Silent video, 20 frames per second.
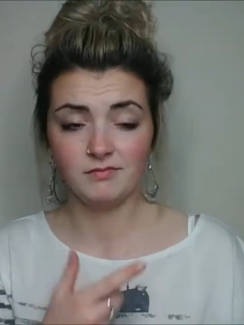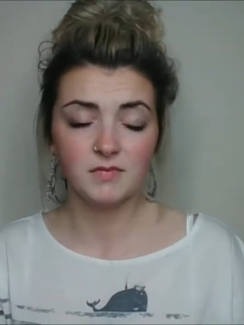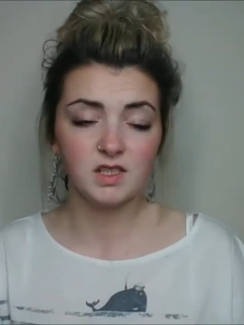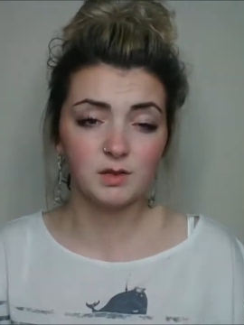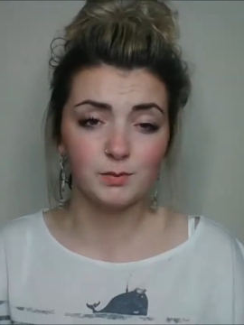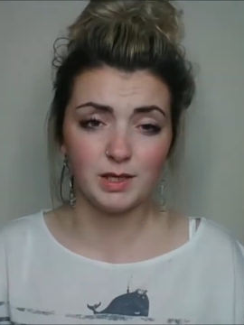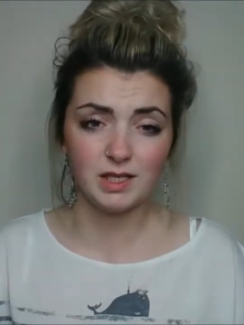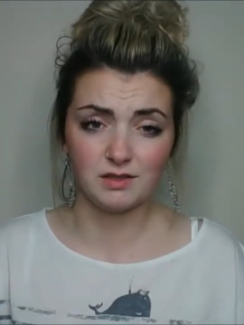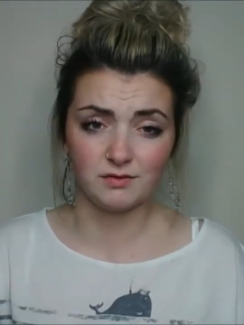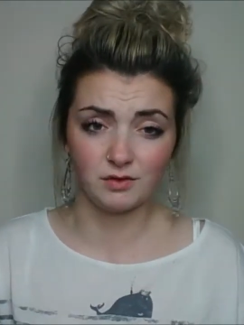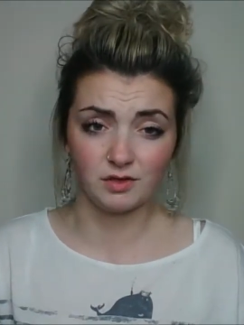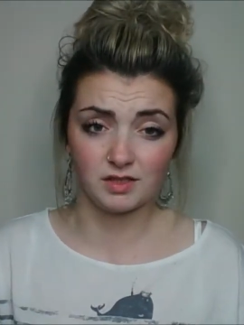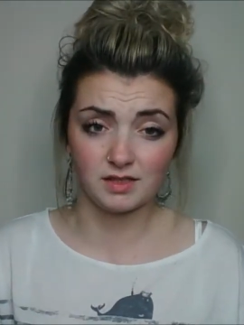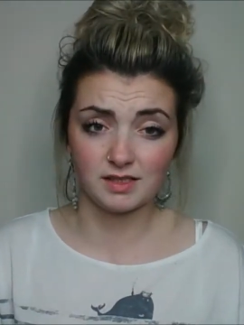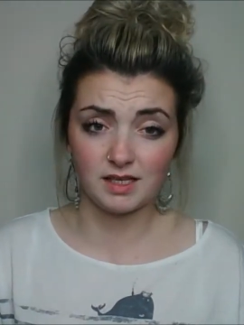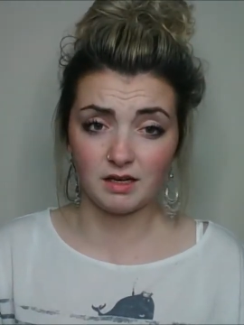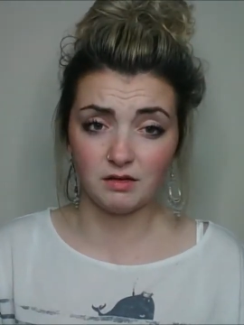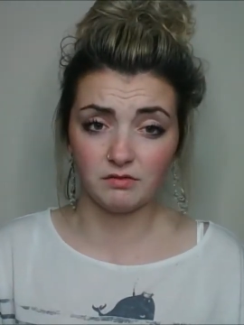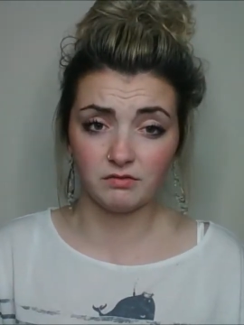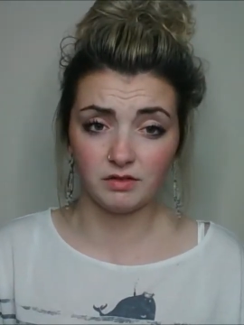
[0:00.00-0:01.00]
speaks for
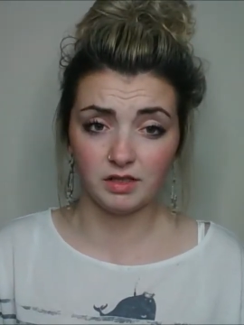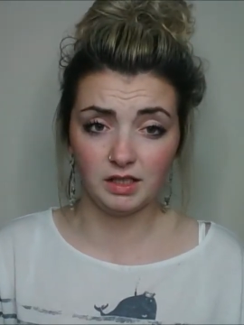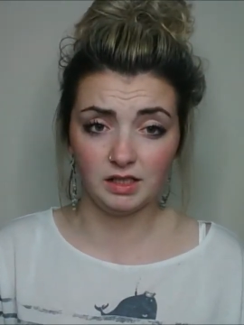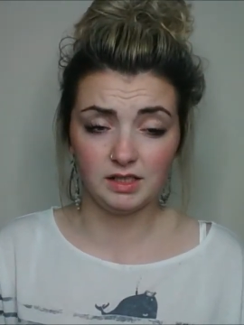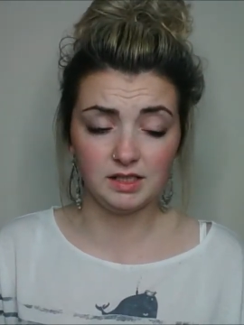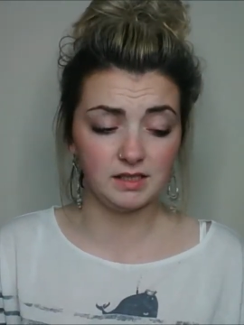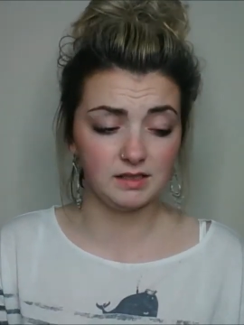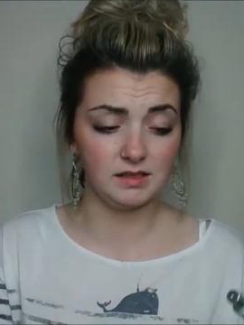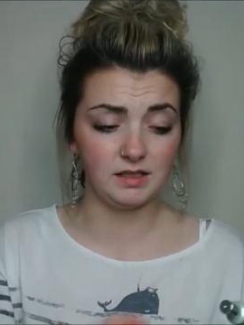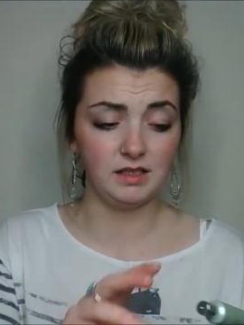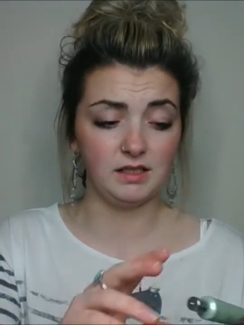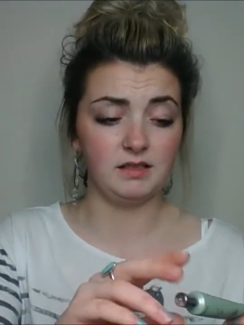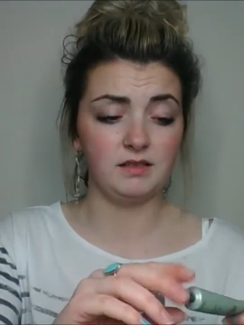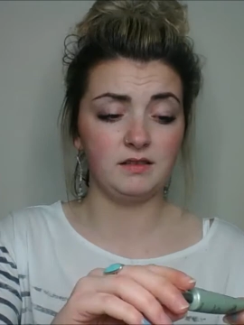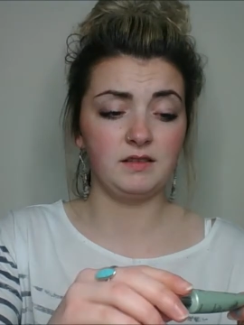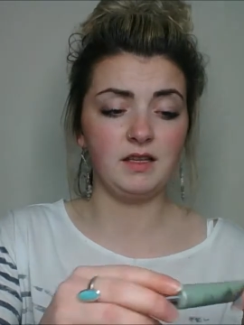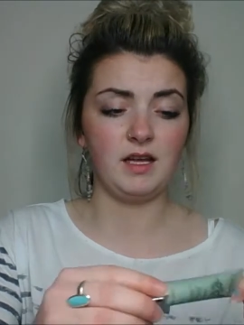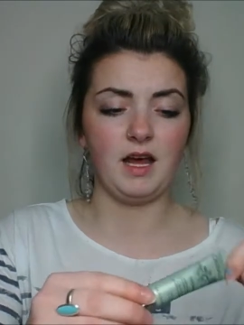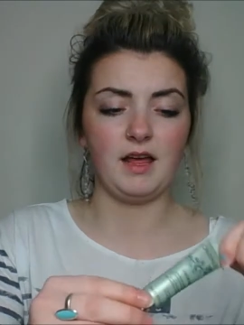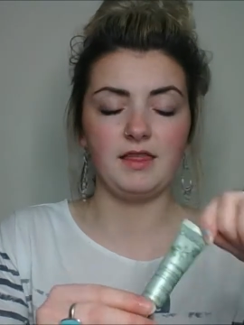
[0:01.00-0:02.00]
itself, really, doesn't it?
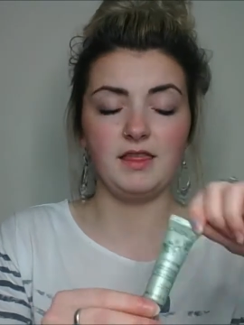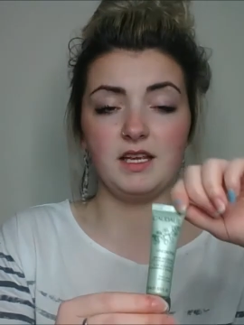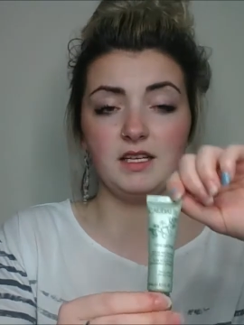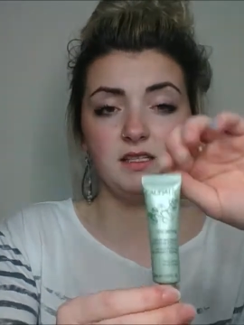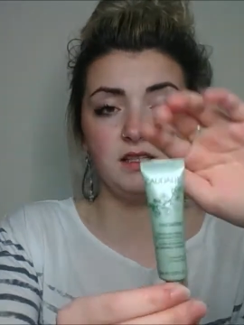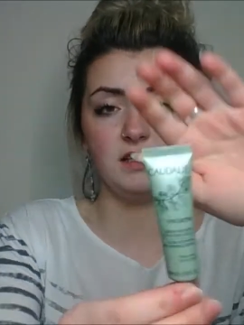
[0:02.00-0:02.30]
And this